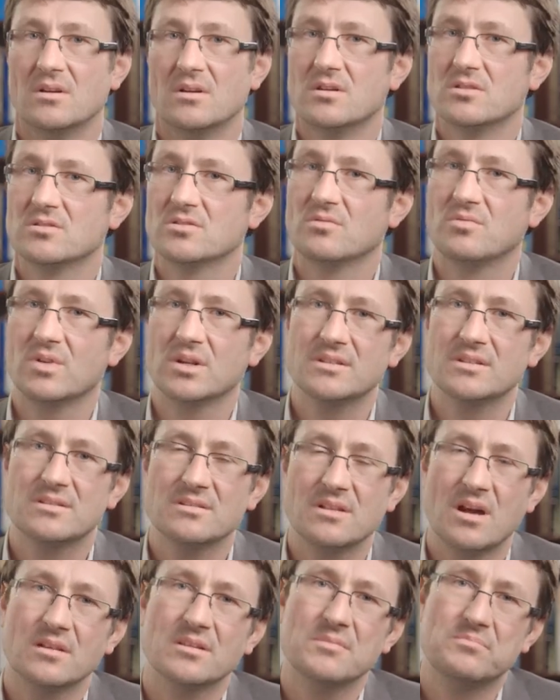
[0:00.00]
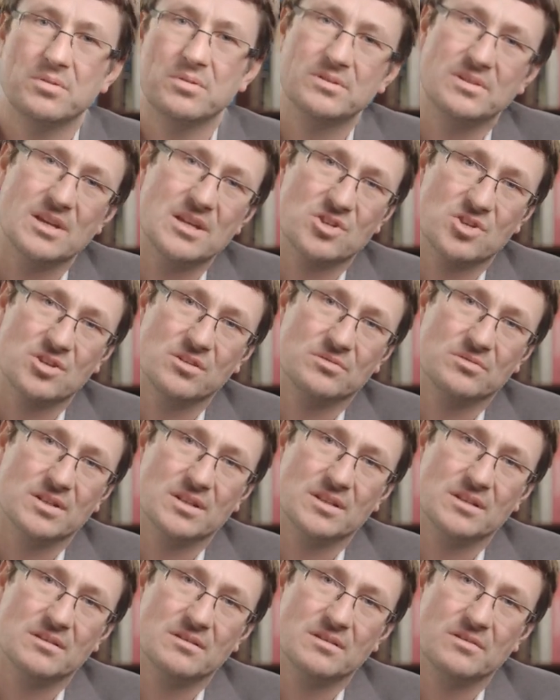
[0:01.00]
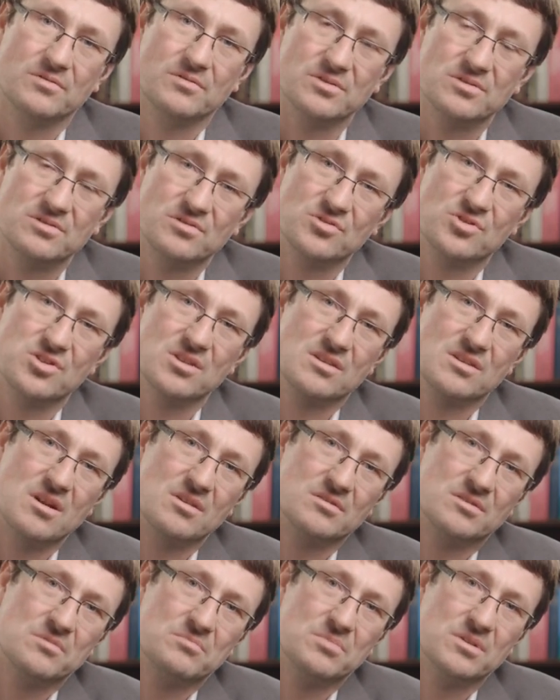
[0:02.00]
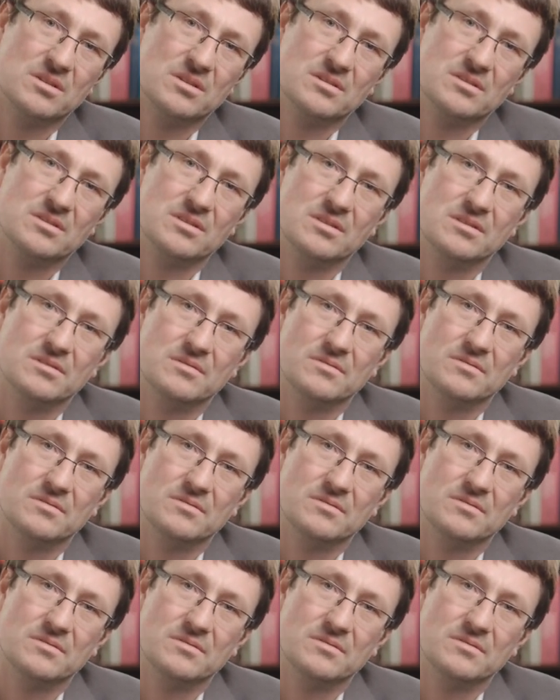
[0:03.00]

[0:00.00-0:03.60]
So what is now the potential really for social accountability?